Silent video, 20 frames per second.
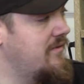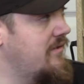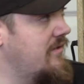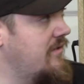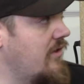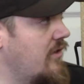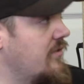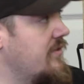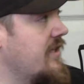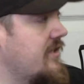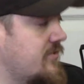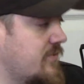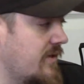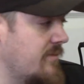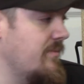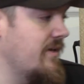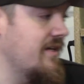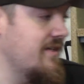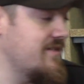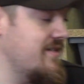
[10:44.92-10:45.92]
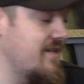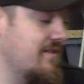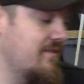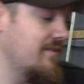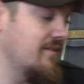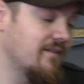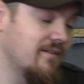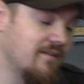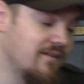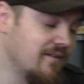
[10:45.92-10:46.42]
Oh, that's right,
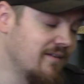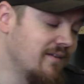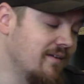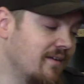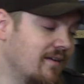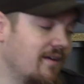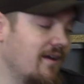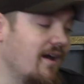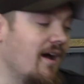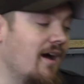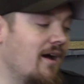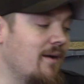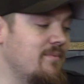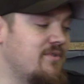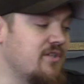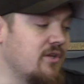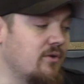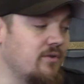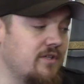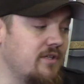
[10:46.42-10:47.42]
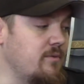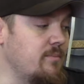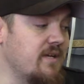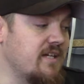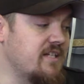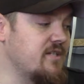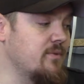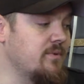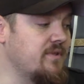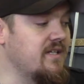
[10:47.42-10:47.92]
Mike. Um, so then you
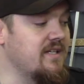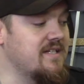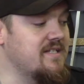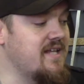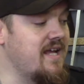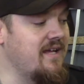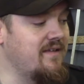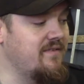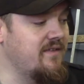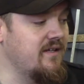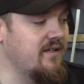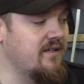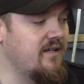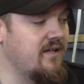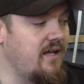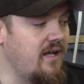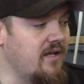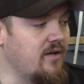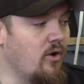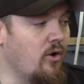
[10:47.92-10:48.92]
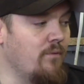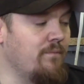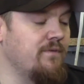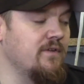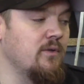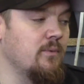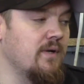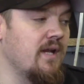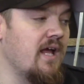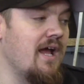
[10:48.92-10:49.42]
mix it with an axanthic, and
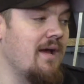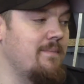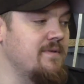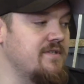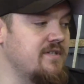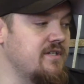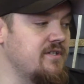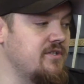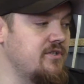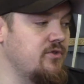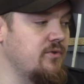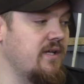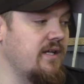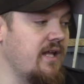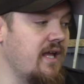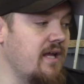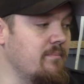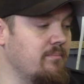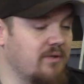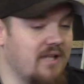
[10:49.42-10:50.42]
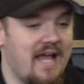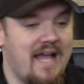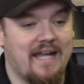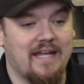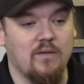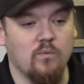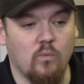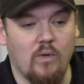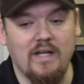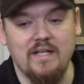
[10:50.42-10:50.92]
hopefully what happens is you get a
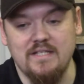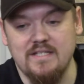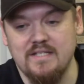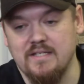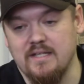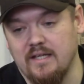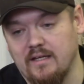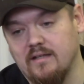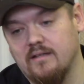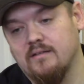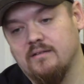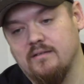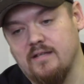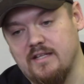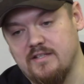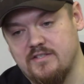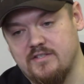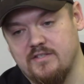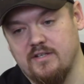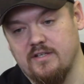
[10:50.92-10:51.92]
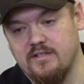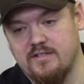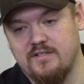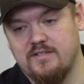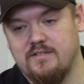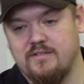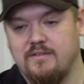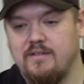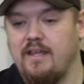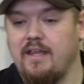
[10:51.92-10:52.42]
black and white snake. It's
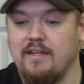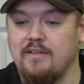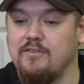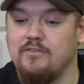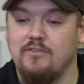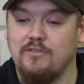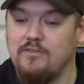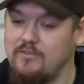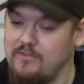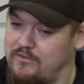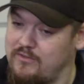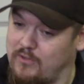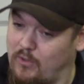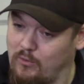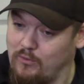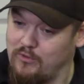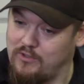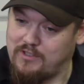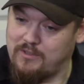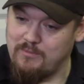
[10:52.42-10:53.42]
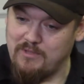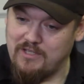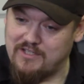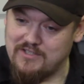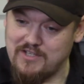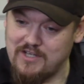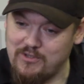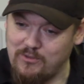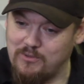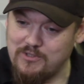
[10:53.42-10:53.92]
just, and don't look at me
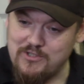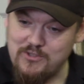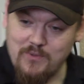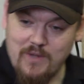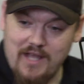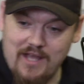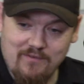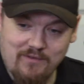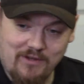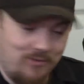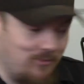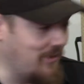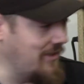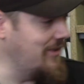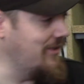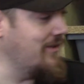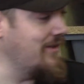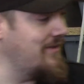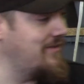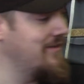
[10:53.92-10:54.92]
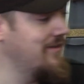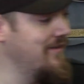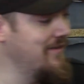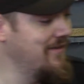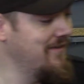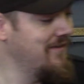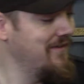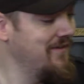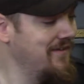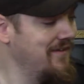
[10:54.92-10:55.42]
because I know what you
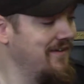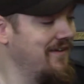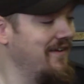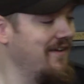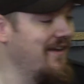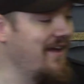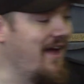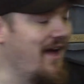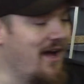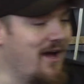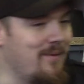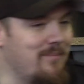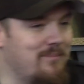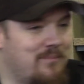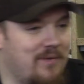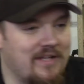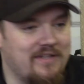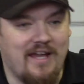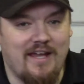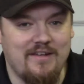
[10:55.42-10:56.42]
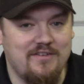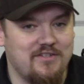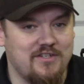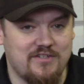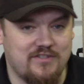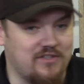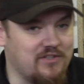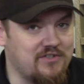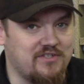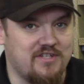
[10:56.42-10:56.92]
have. um, but I
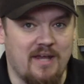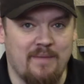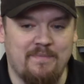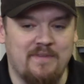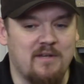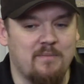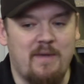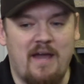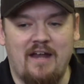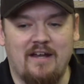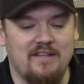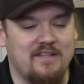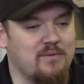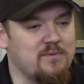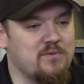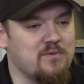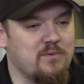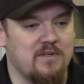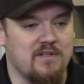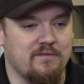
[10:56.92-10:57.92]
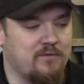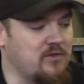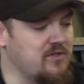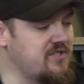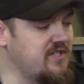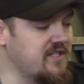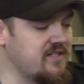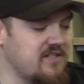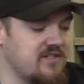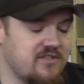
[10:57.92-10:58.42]
just, there's something about it that was one of the
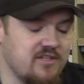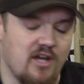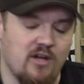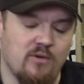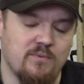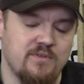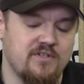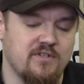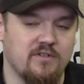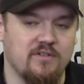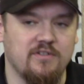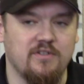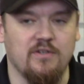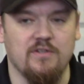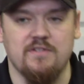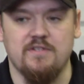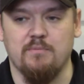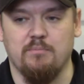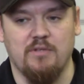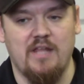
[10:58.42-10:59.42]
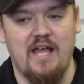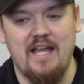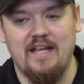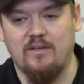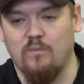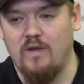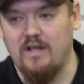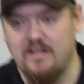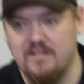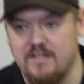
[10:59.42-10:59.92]
first things I saw when we started doing this black
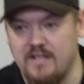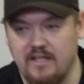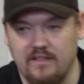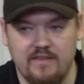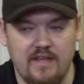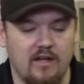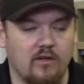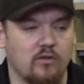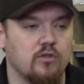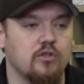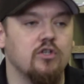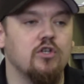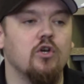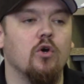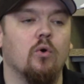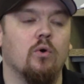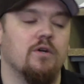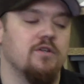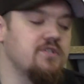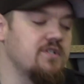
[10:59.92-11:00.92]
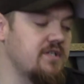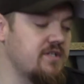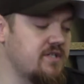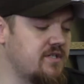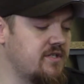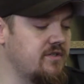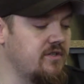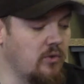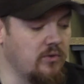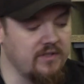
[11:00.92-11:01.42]
and white snake. They are gorgeous.
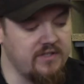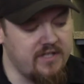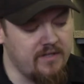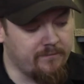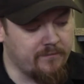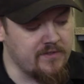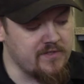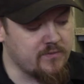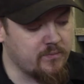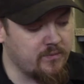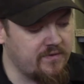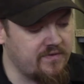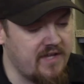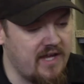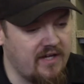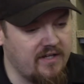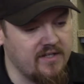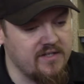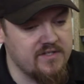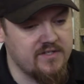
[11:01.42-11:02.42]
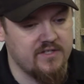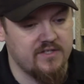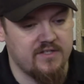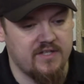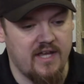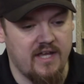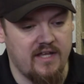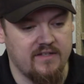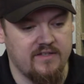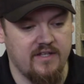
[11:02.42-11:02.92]
The only difference with that is, is
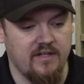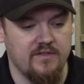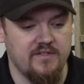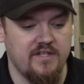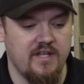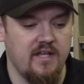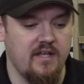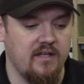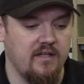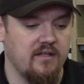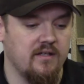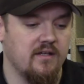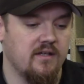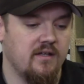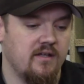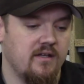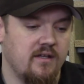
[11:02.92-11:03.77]
that there's a